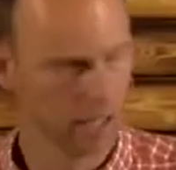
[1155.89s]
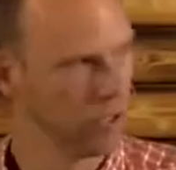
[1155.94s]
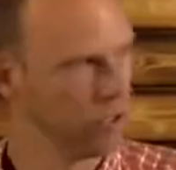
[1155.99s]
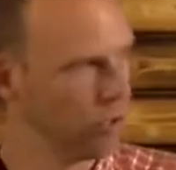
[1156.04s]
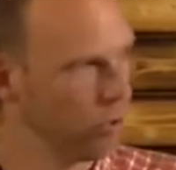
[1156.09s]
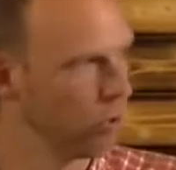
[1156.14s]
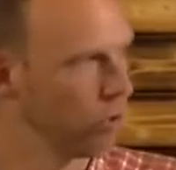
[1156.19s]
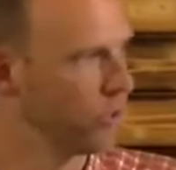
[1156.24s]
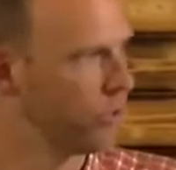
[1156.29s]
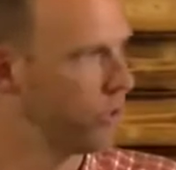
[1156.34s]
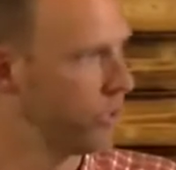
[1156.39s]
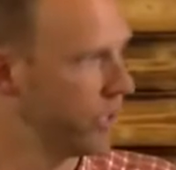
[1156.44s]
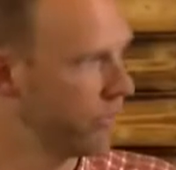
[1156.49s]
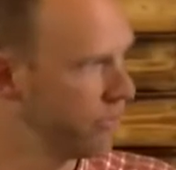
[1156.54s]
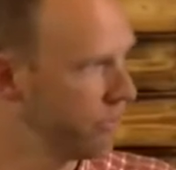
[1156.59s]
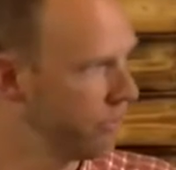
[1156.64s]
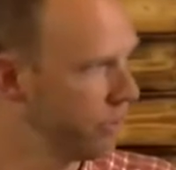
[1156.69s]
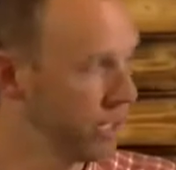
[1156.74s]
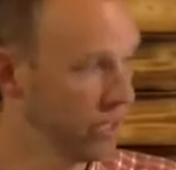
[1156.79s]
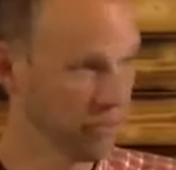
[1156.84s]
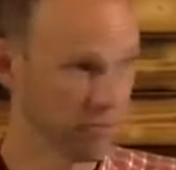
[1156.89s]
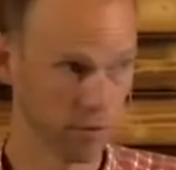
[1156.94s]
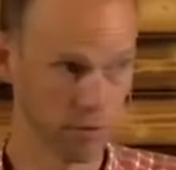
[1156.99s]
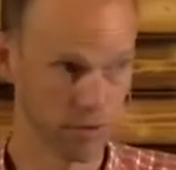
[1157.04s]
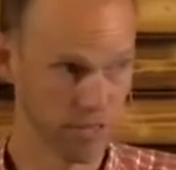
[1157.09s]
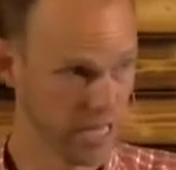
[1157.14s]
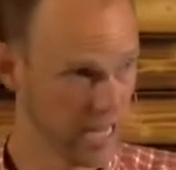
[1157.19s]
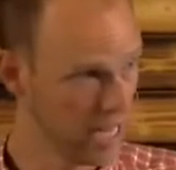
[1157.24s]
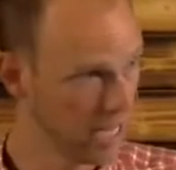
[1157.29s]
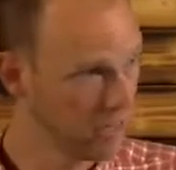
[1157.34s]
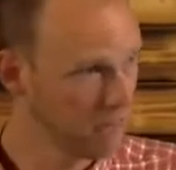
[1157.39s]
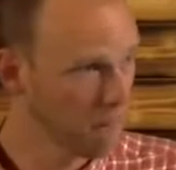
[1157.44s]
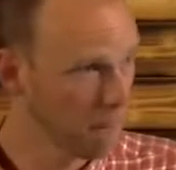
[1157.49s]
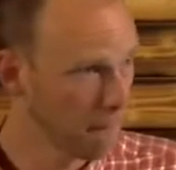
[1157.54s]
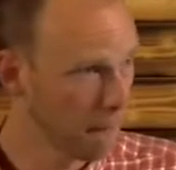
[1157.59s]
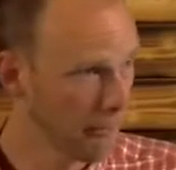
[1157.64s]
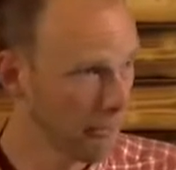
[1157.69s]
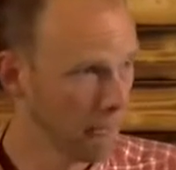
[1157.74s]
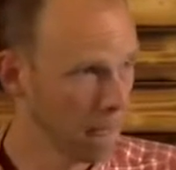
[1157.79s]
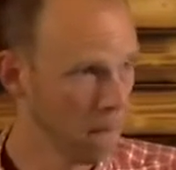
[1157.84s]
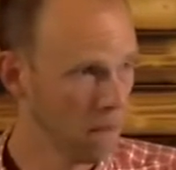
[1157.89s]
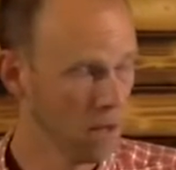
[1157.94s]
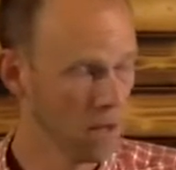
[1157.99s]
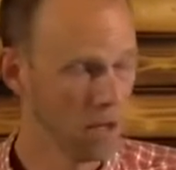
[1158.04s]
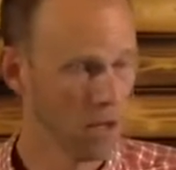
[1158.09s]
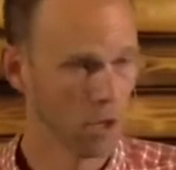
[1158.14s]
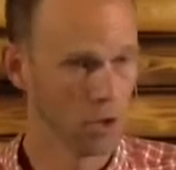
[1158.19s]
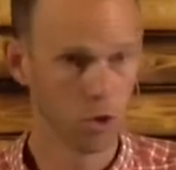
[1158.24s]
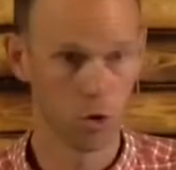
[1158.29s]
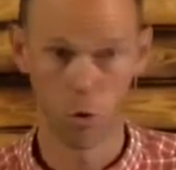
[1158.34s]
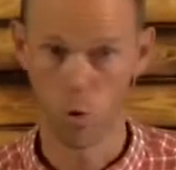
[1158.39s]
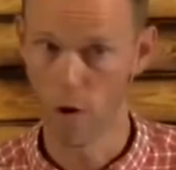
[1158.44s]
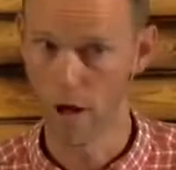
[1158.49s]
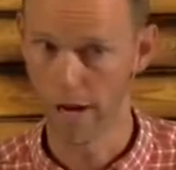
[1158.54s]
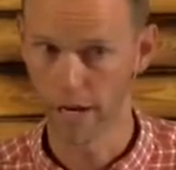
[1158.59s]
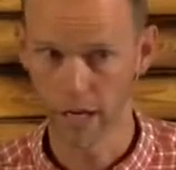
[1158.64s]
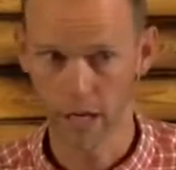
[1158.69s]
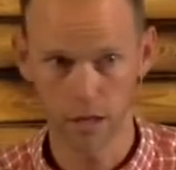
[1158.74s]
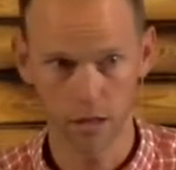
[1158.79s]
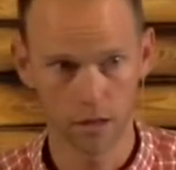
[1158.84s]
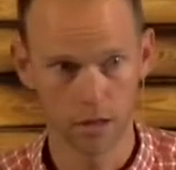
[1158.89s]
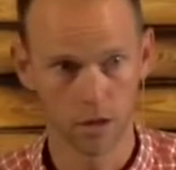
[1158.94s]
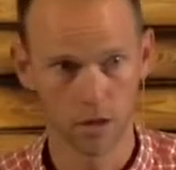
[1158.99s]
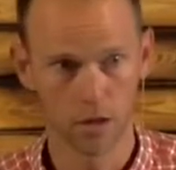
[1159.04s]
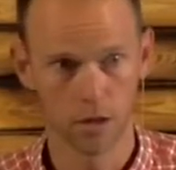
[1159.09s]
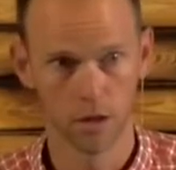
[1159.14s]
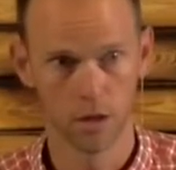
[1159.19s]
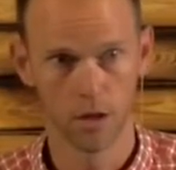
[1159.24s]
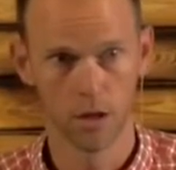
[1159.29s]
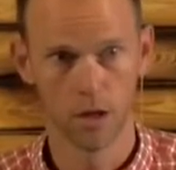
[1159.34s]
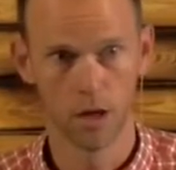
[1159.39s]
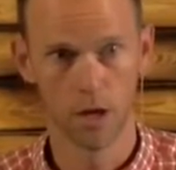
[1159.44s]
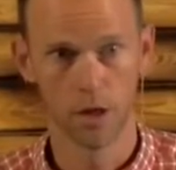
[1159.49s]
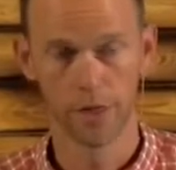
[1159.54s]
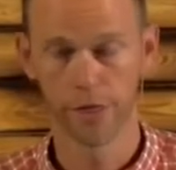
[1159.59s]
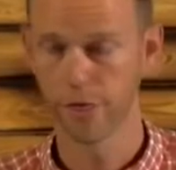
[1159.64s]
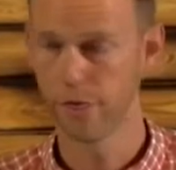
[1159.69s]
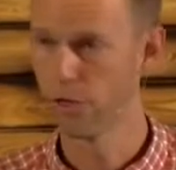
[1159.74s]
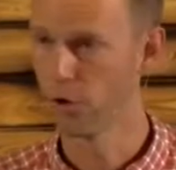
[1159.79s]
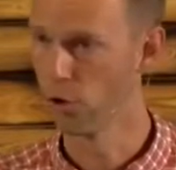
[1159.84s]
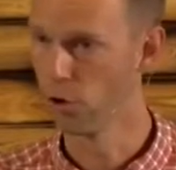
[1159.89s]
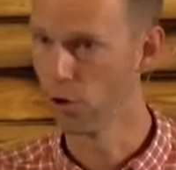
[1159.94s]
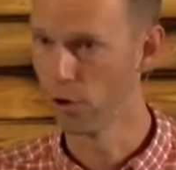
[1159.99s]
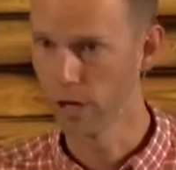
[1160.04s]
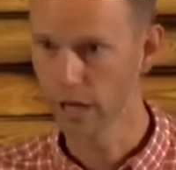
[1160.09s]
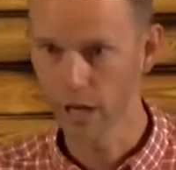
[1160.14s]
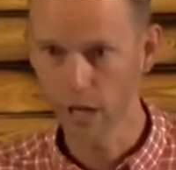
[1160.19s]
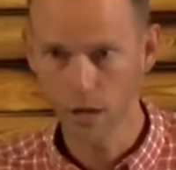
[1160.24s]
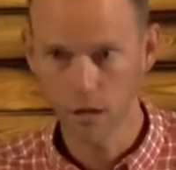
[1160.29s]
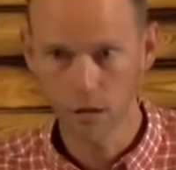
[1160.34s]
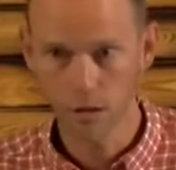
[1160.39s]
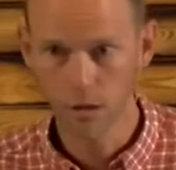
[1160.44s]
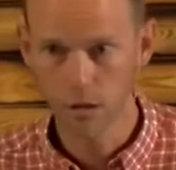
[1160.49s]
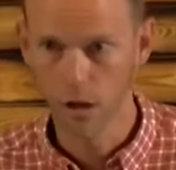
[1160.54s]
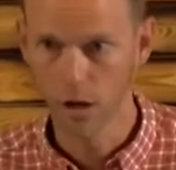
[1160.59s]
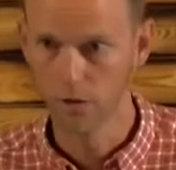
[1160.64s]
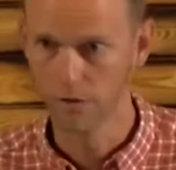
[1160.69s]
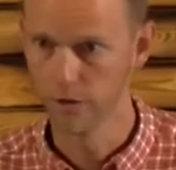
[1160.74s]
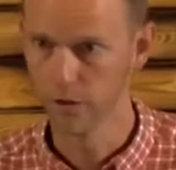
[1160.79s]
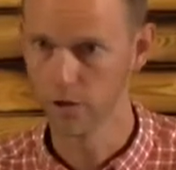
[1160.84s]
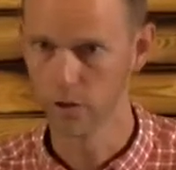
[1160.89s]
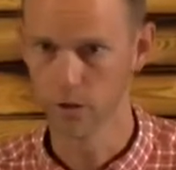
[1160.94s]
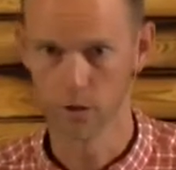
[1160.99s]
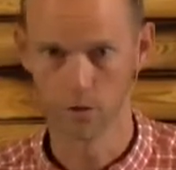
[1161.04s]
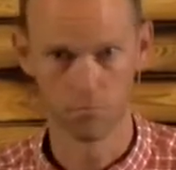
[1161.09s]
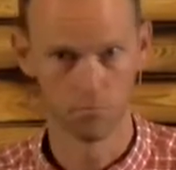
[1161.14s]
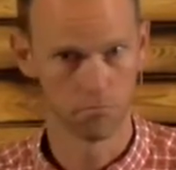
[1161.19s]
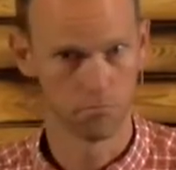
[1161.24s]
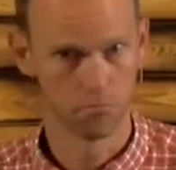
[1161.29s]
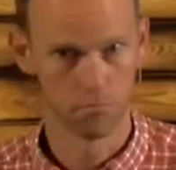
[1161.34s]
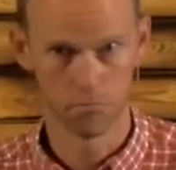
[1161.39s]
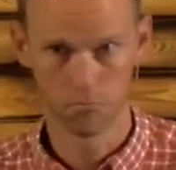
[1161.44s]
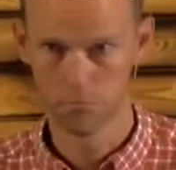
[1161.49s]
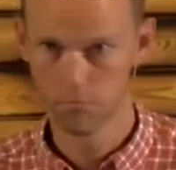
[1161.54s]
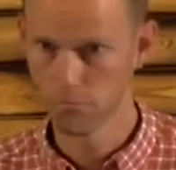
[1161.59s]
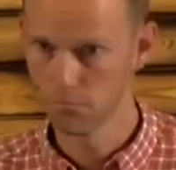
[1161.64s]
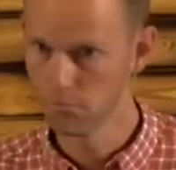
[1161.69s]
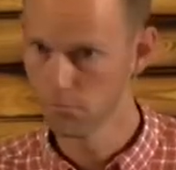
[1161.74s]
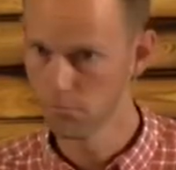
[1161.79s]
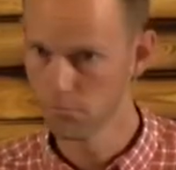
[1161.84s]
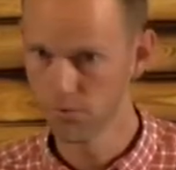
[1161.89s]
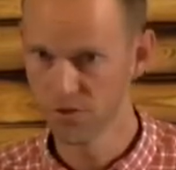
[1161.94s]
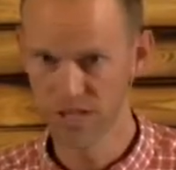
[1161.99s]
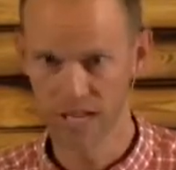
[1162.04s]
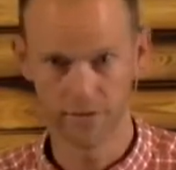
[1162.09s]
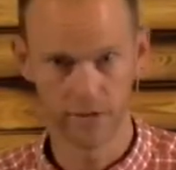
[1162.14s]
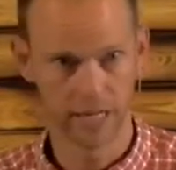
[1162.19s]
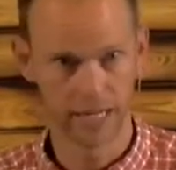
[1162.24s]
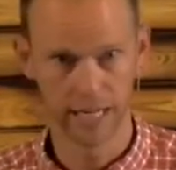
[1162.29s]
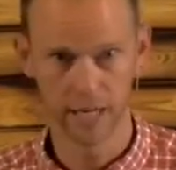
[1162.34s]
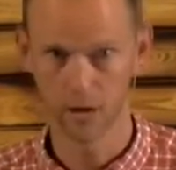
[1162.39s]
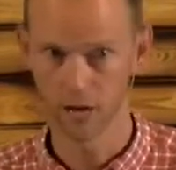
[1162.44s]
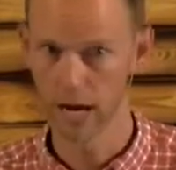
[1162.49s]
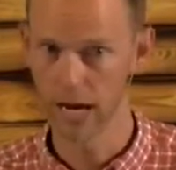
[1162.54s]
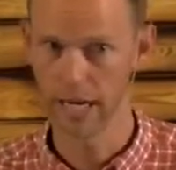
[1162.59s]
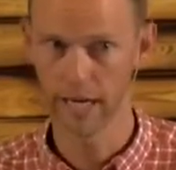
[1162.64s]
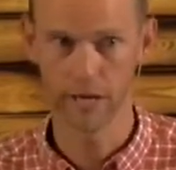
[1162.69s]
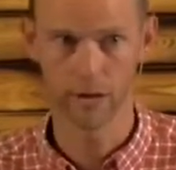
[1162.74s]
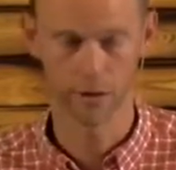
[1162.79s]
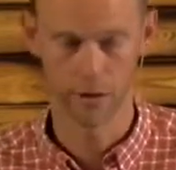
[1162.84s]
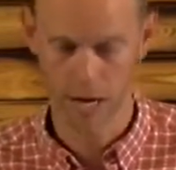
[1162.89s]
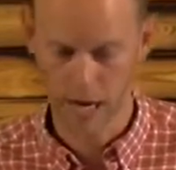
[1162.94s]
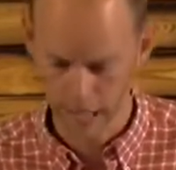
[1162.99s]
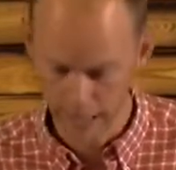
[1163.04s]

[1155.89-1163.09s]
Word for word: endure suffering for 10, 20, 30 of your 70 or 80 or